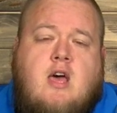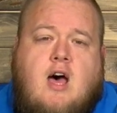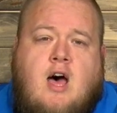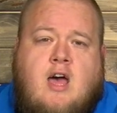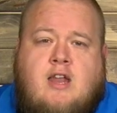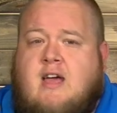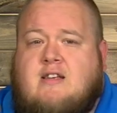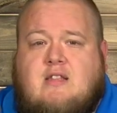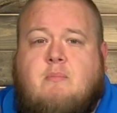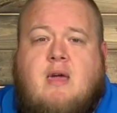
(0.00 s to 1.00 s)
It
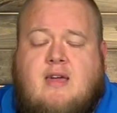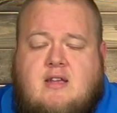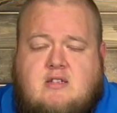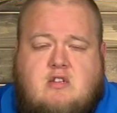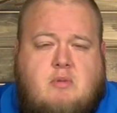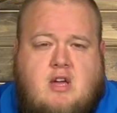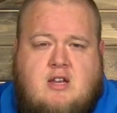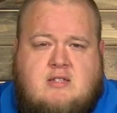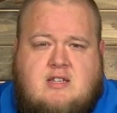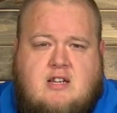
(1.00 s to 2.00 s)
has the makings to be an
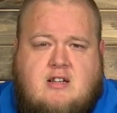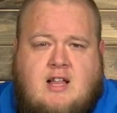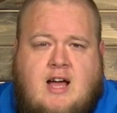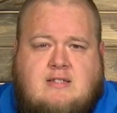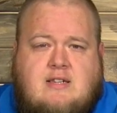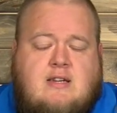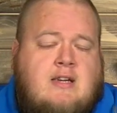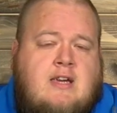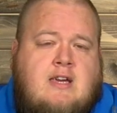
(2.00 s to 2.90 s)
instant classic.